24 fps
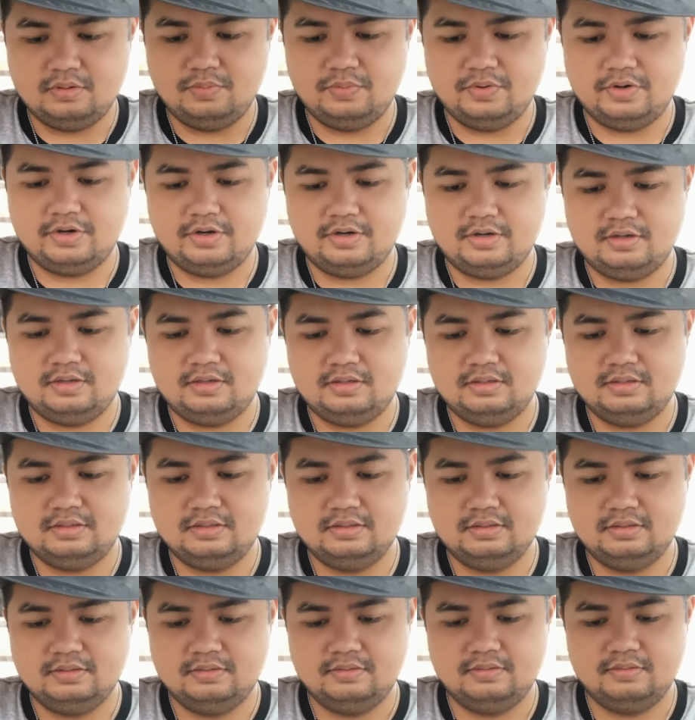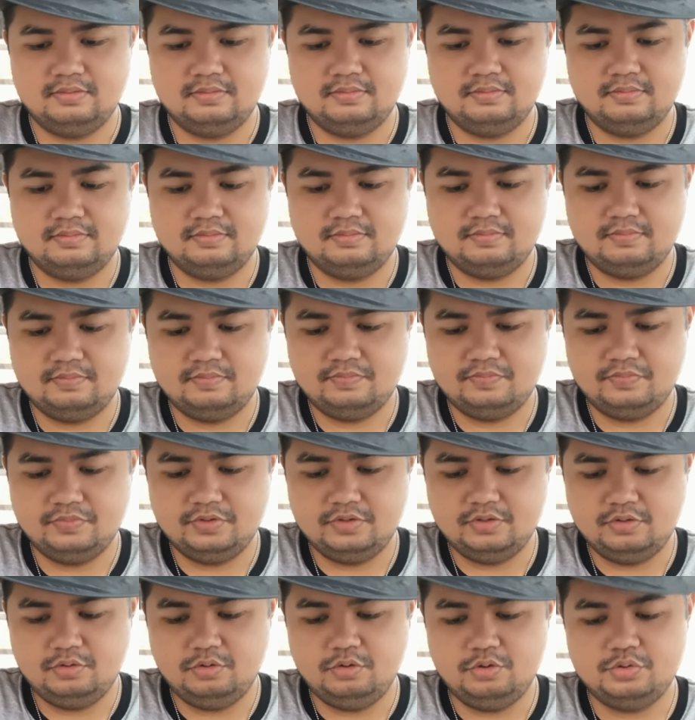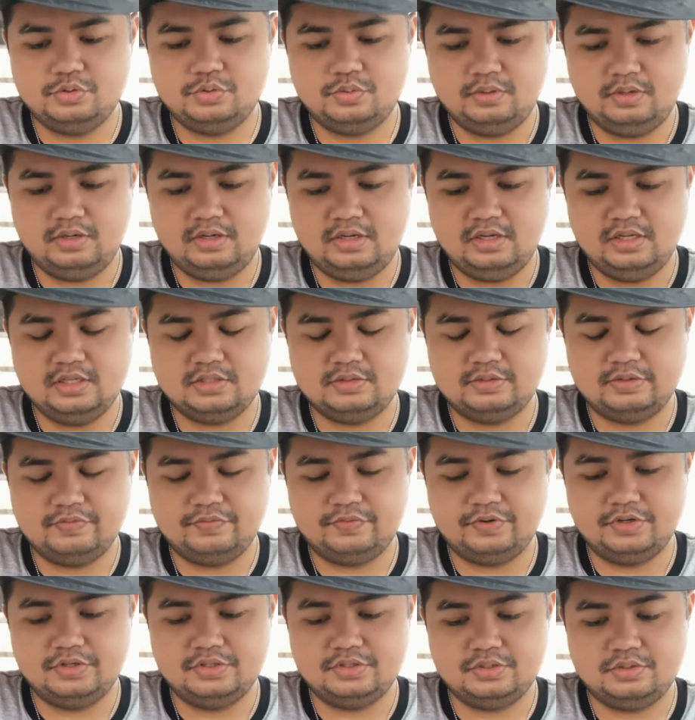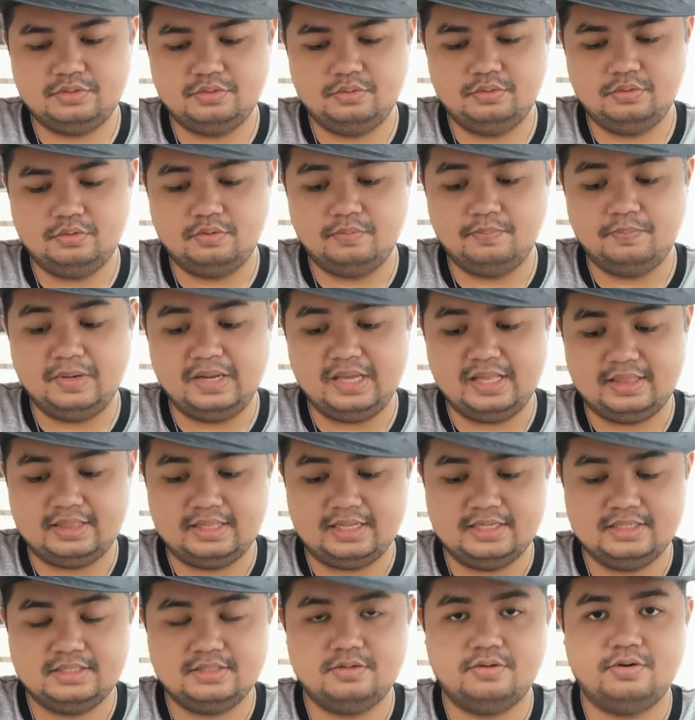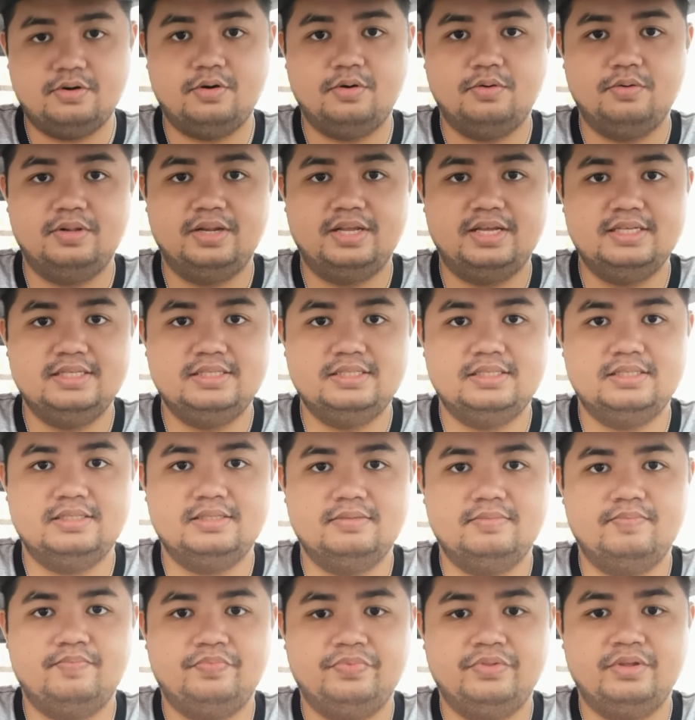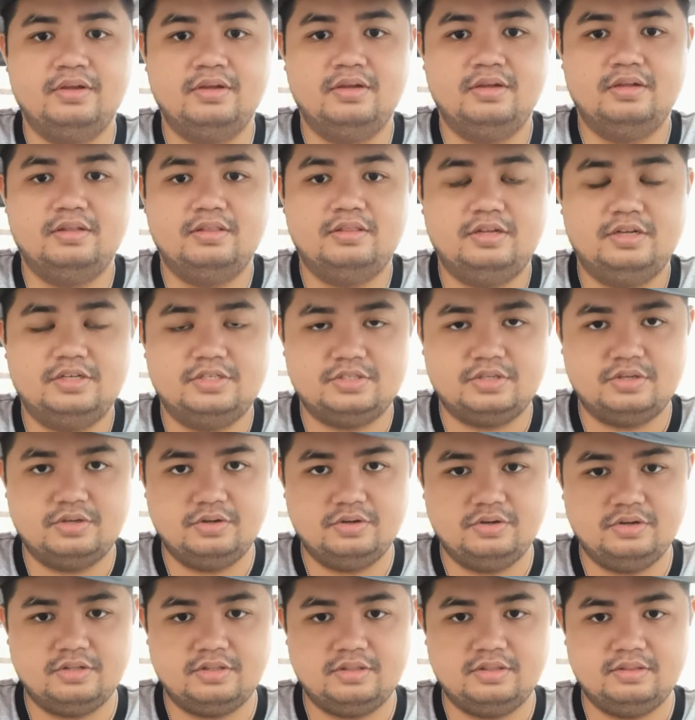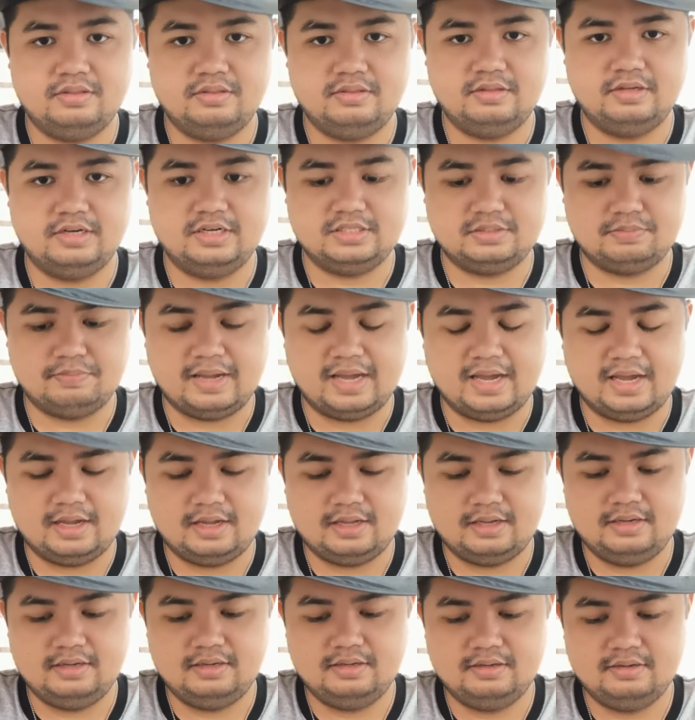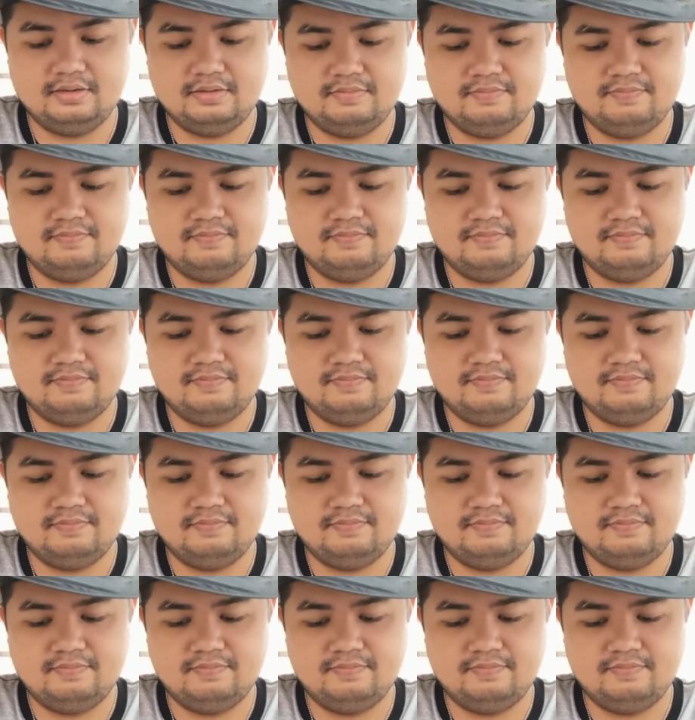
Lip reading: The world. Usually it refers to completeness or wholeness. There's good, there's bad,